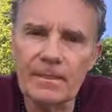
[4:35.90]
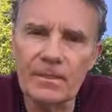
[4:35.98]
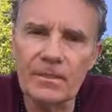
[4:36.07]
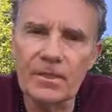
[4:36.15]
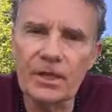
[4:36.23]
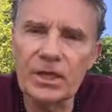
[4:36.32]

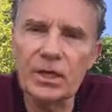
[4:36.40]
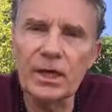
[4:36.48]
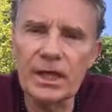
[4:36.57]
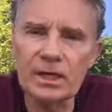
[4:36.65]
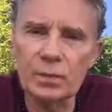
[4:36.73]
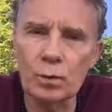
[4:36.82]
the
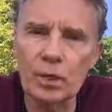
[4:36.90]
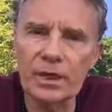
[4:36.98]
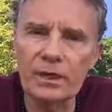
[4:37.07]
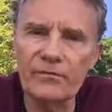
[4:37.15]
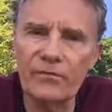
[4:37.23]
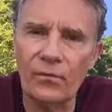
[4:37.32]
internet is
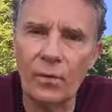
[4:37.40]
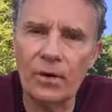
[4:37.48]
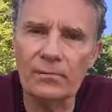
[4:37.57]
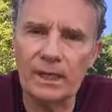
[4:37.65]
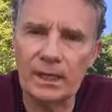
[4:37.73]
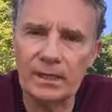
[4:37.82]
working
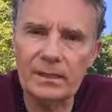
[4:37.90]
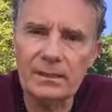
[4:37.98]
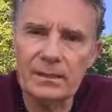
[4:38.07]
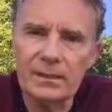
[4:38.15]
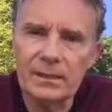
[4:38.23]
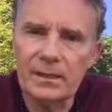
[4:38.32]
for me.
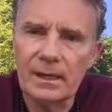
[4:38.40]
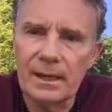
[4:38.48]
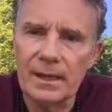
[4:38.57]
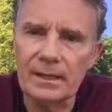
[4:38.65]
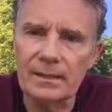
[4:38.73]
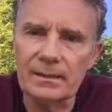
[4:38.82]

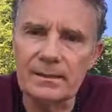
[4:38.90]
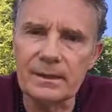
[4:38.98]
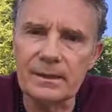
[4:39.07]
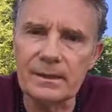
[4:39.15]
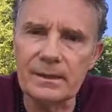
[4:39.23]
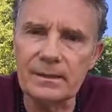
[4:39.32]
And
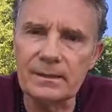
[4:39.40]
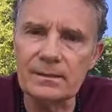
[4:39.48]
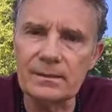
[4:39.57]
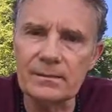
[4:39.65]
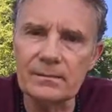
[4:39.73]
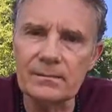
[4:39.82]

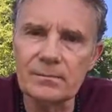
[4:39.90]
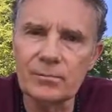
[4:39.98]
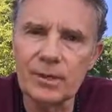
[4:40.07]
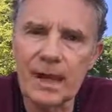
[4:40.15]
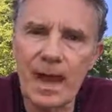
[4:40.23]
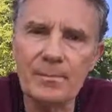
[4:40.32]

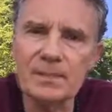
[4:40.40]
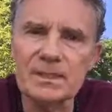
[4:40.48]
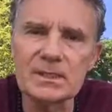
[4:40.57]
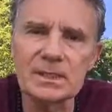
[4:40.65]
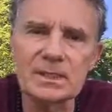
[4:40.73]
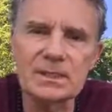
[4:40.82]
what
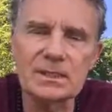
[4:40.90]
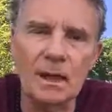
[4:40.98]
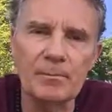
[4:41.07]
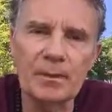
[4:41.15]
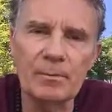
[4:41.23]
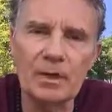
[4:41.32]
happens is
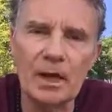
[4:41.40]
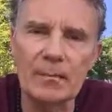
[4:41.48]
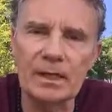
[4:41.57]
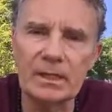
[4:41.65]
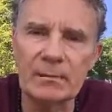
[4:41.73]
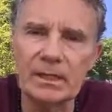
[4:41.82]
some people come
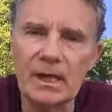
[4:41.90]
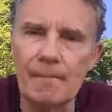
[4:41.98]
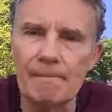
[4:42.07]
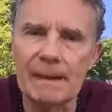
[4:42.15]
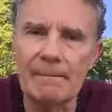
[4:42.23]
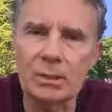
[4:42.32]
in, they
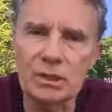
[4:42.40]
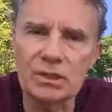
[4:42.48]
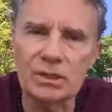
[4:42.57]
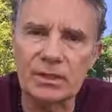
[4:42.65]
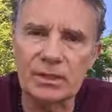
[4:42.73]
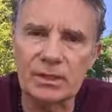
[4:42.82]
become members
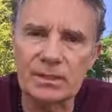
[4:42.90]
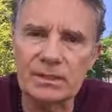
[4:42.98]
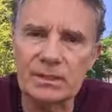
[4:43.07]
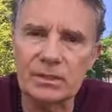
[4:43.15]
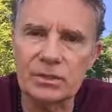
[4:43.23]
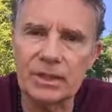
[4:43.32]
of the
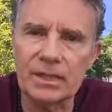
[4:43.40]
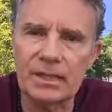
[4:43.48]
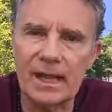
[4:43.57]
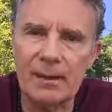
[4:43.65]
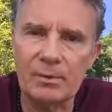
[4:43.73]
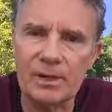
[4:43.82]
Synergy
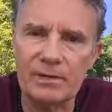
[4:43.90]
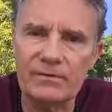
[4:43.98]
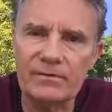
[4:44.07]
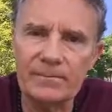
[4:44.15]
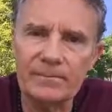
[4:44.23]
Collaborative,